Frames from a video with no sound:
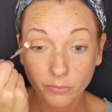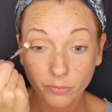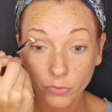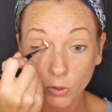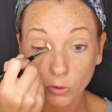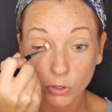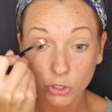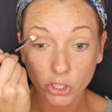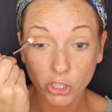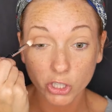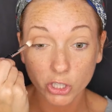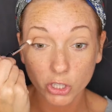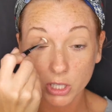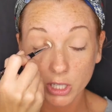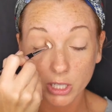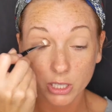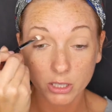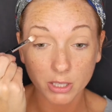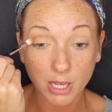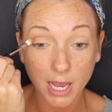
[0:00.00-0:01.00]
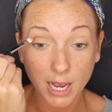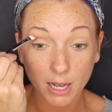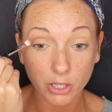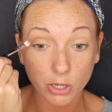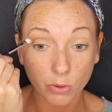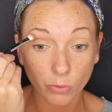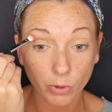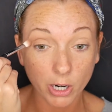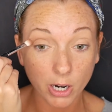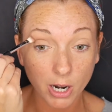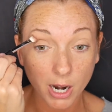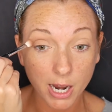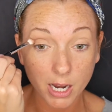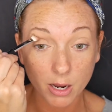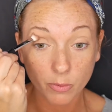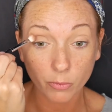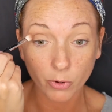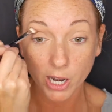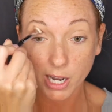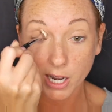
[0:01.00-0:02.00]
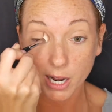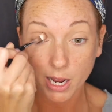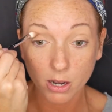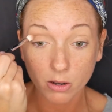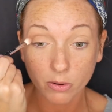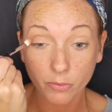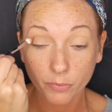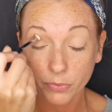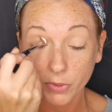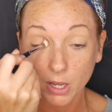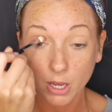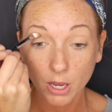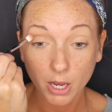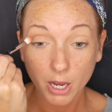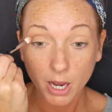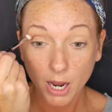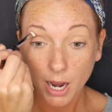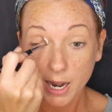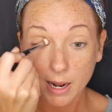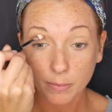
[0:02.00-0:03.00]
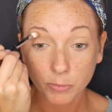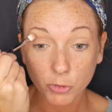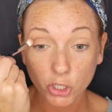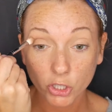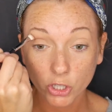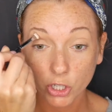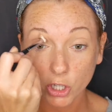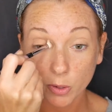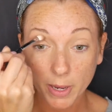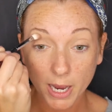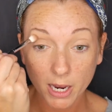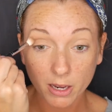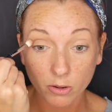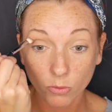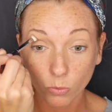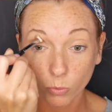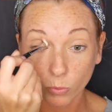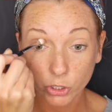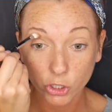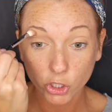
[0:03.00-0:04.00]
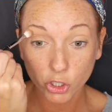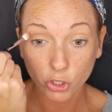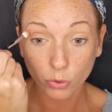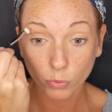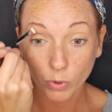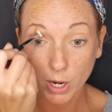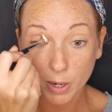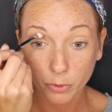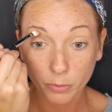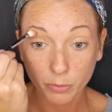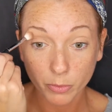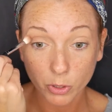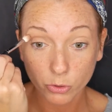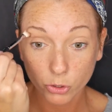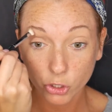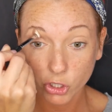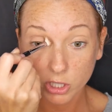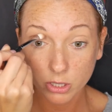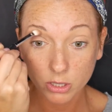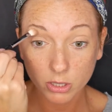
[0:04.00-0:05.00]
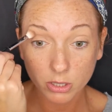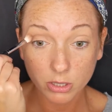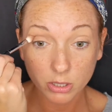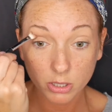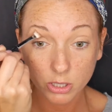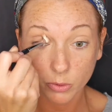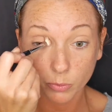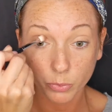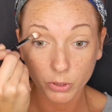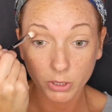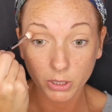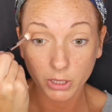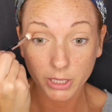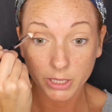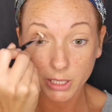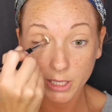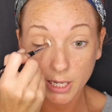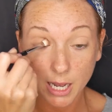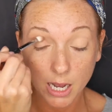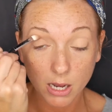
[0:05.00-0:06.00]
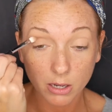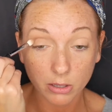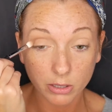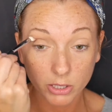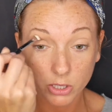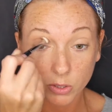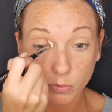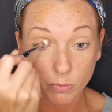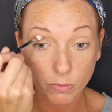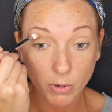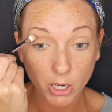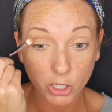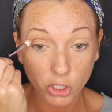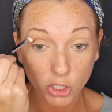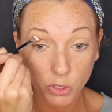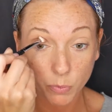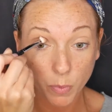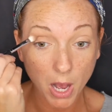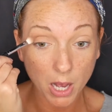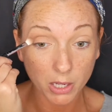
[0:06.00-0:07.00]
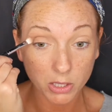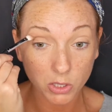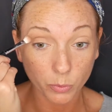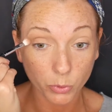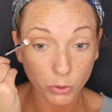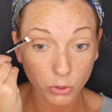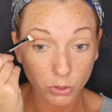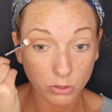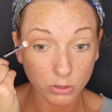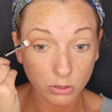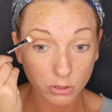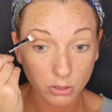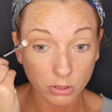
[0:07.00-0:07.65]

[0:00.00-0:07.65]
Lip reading: which is exactly where I am right now. And I'm just going to go back in windshield wiper motions to blend it out as much as possible.